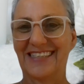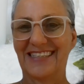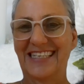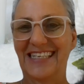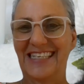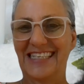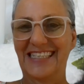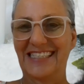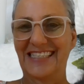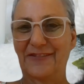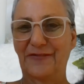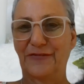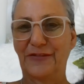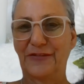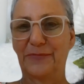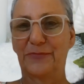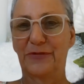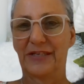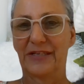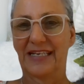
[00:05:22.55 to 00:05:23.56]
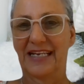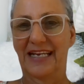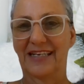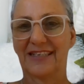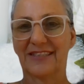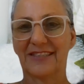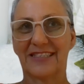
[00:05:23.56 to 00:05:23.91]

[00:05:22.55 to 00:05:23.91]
nearly into February now,